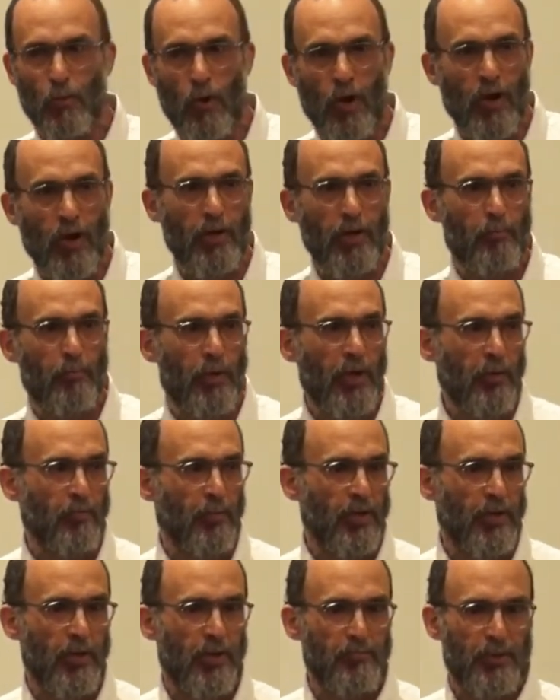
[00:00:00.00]
why are
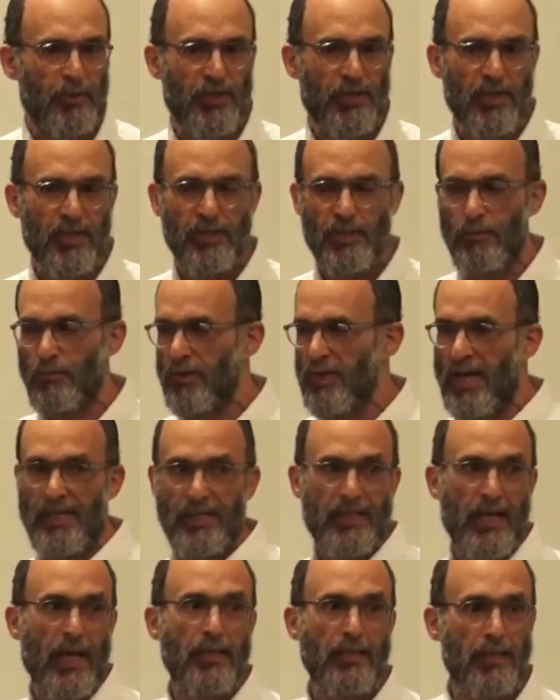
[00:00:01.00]
people obsessed with
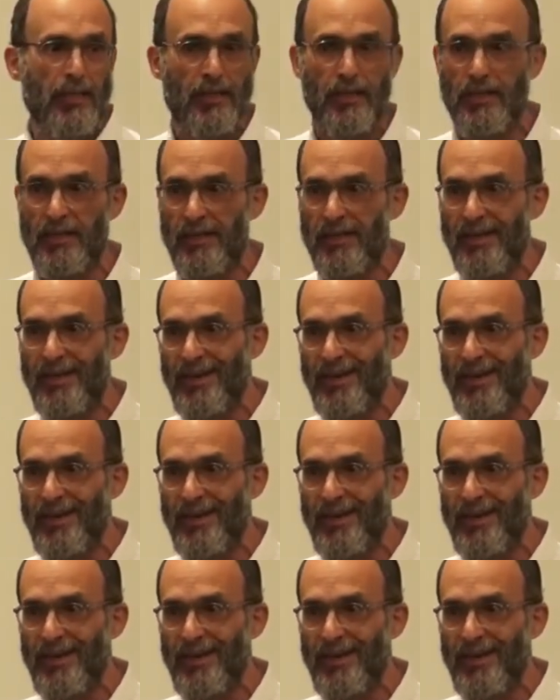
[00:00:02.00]
identity?